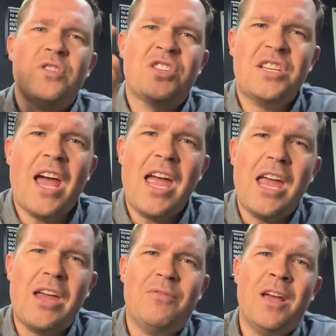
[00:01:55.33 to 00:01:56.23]

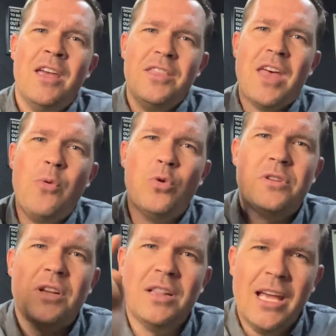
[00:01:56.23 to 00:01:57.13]
saved, they were
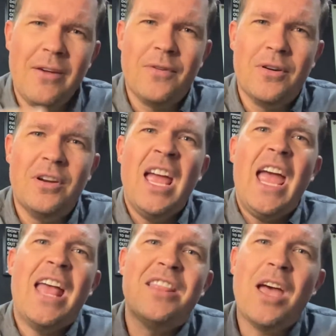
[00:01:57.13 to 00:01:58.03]
delivered,
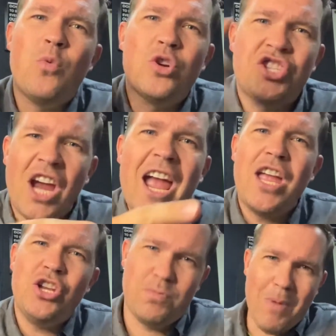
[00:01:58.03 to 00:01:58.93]
and they were
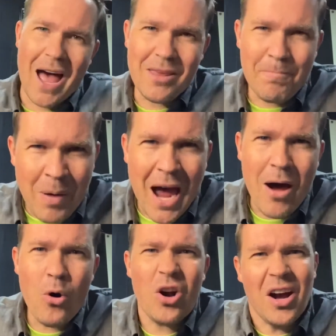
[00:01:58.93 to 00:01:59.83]
changed by the
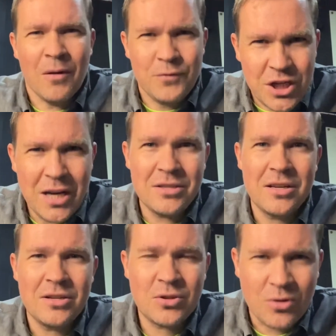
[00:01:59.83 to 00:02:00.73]
power of
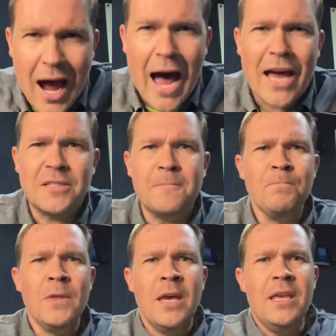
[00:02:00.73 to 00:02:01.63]
Jesus Christ.
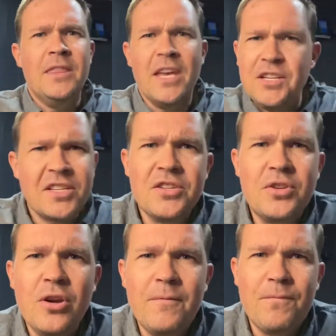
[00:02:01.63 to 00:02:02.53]
This is Good